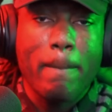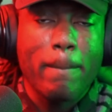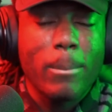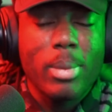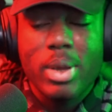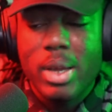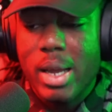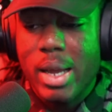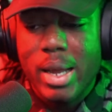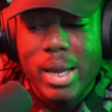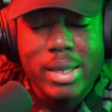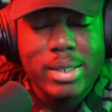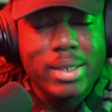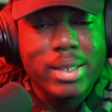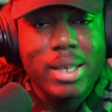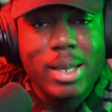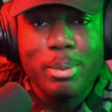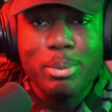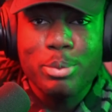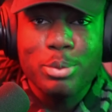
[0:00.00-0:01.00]
like I
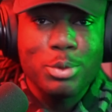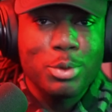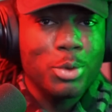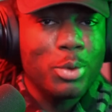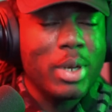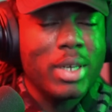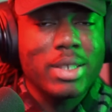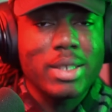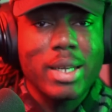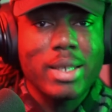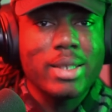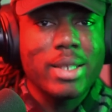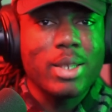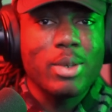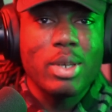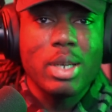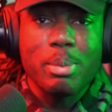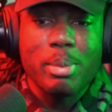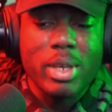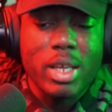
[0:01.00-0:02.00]
said, I'm too excited
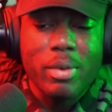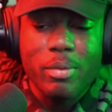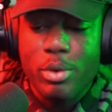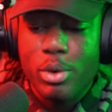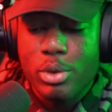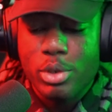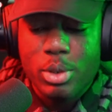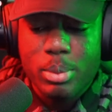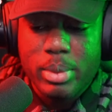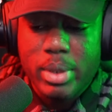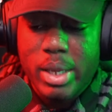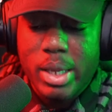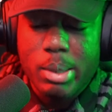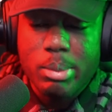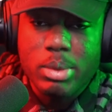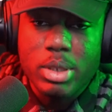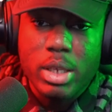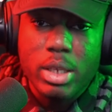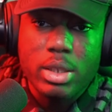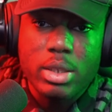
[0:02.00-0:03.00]
when I'm making videos
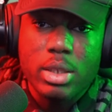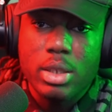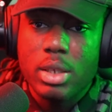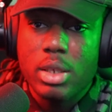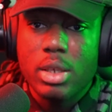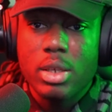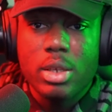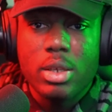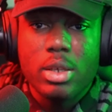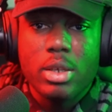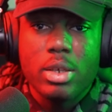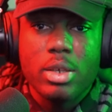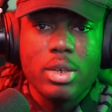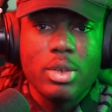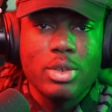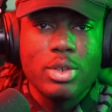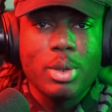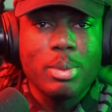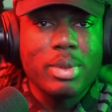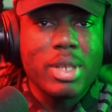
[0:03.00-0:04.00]
sometimes, and you know,
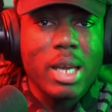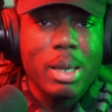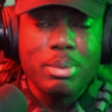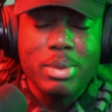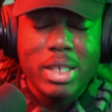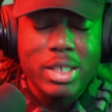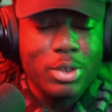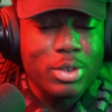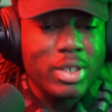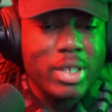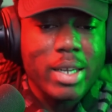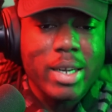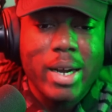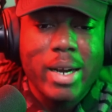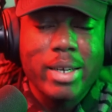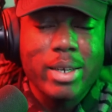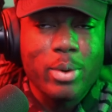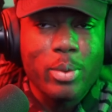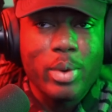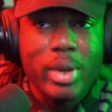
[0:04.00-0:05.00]
sometimes I just get
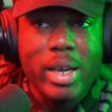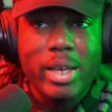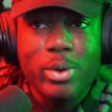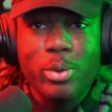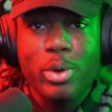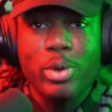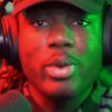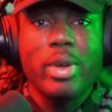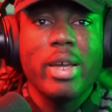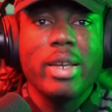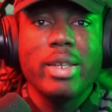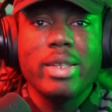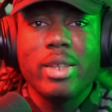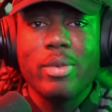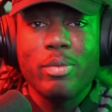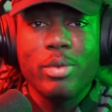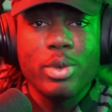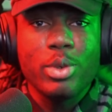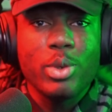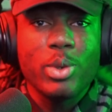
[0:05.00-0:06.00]
carried away. I don't want to edit the
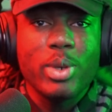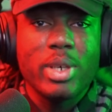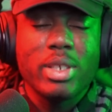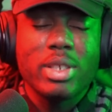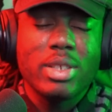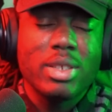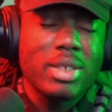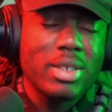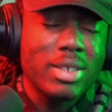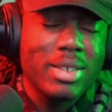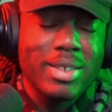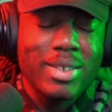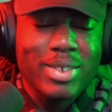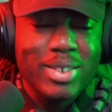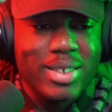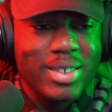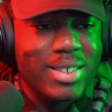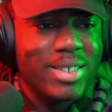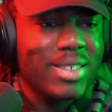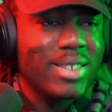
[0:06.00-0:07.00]
video, and
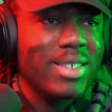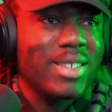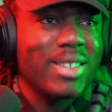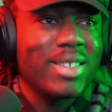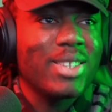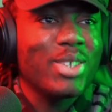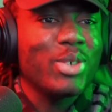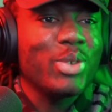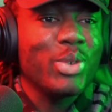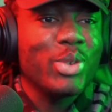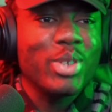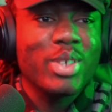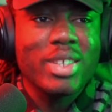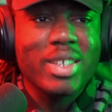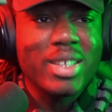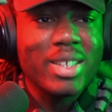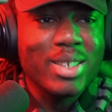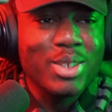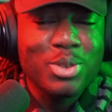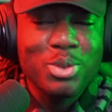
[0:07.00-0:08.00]
you know,
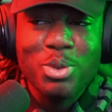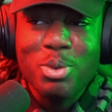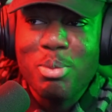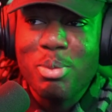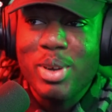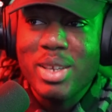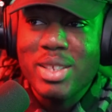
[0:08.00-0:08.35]
it's too much